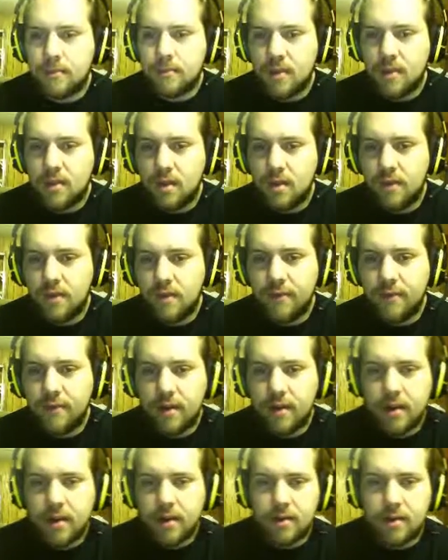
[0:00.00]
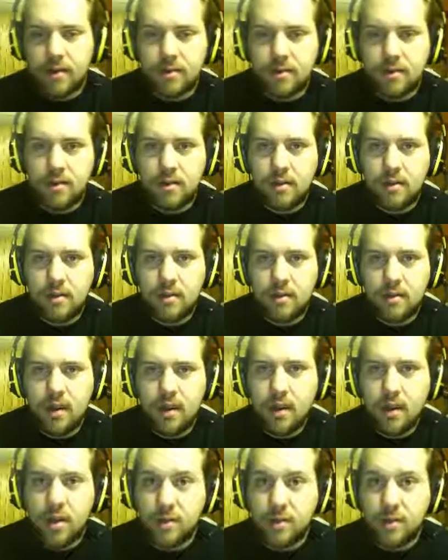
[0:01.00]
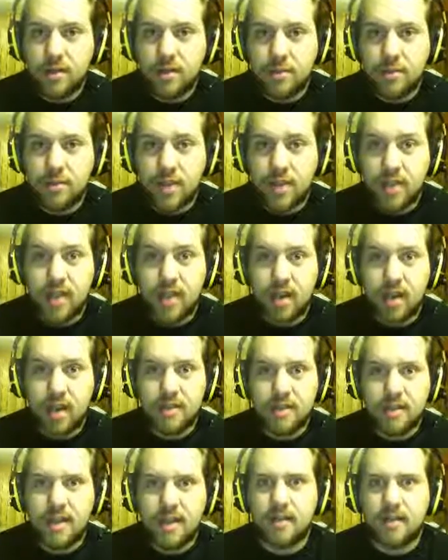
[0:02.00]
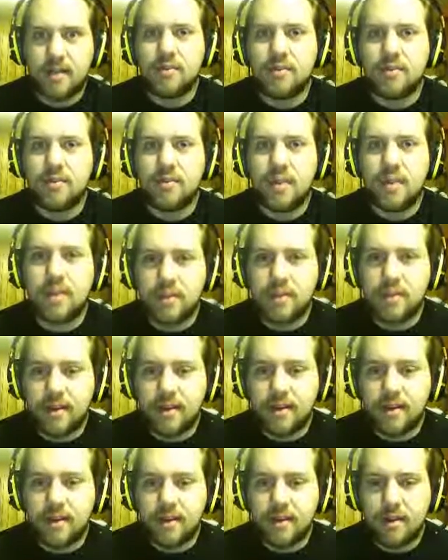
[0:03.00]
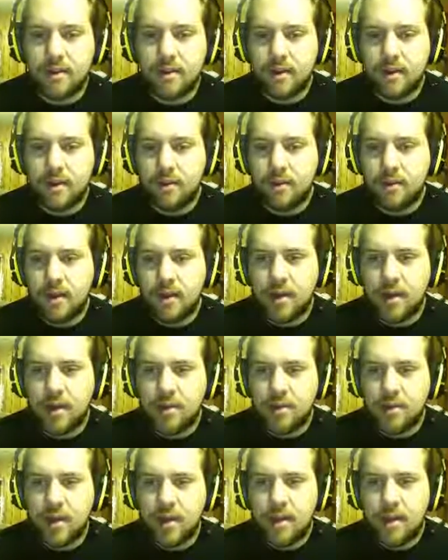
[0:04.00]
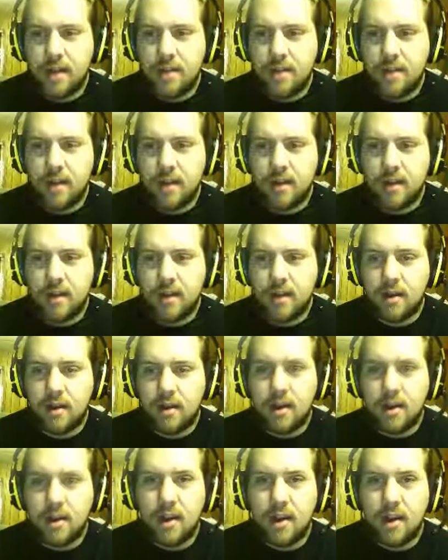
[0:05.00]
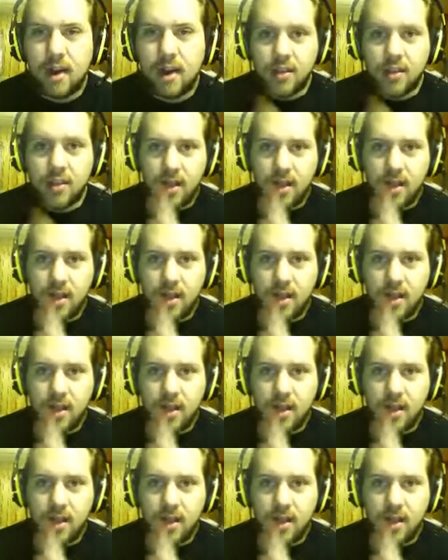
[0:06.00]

if uh me not doing as much eye contact is really distracting. Like uh, I try to make uh, I try and